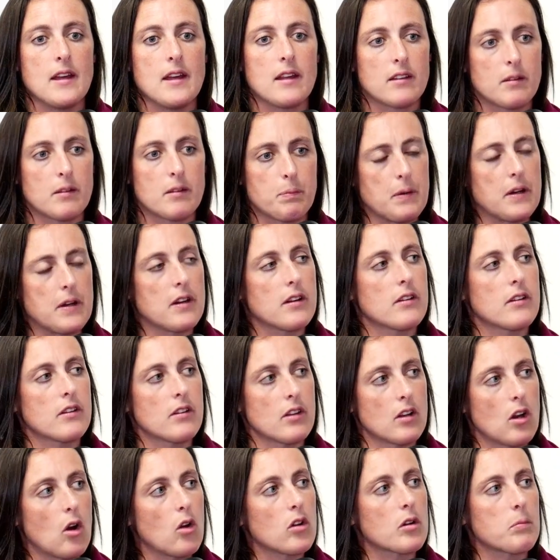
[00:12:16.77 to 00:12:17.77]
experienced
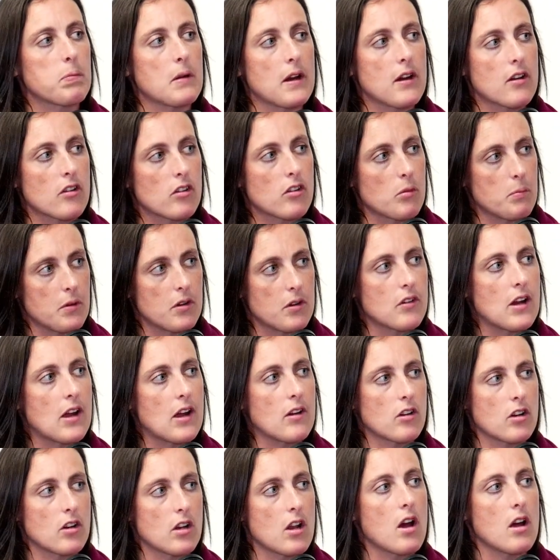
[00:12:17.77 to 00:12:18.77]
and older players who've been
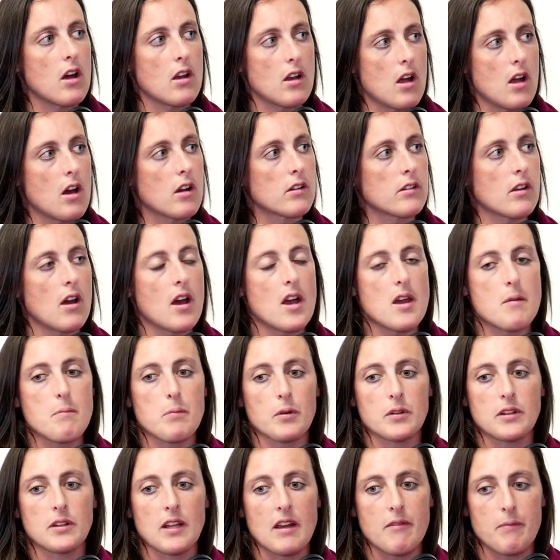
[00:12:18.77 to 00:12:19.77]
around a, lot, a long
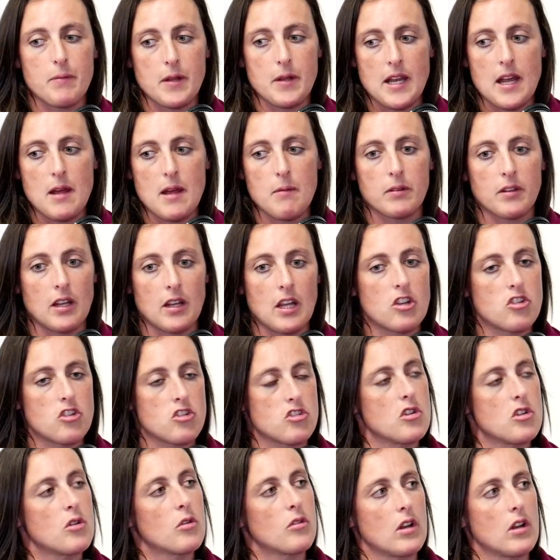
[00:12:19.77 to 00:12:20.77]
time, but they've been able to
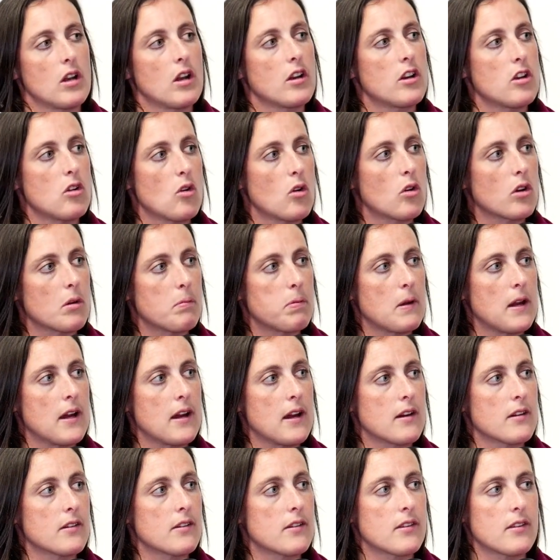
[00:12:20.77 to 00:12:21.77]
introduce a lot of younger
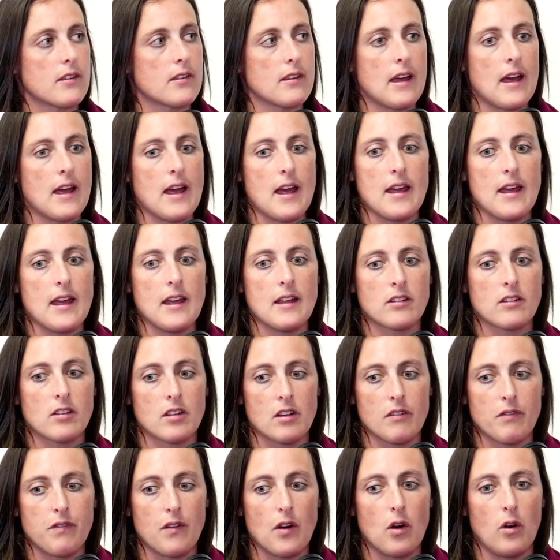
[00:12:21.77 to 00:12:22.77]
players uh, into
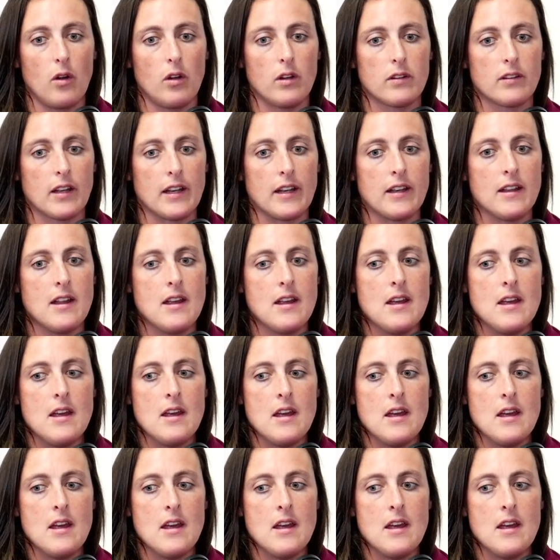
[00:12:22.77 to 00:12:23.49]
the fold and